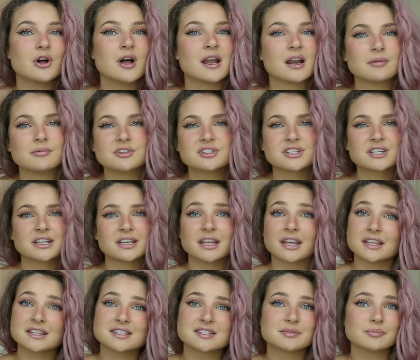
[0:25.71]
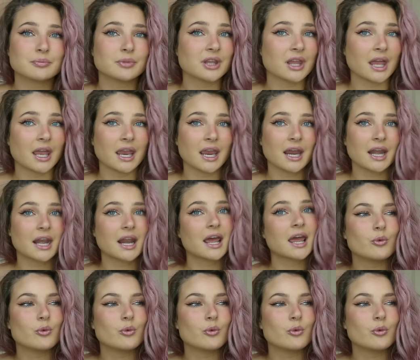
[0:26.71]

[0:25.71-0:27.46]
and I'm just going to explain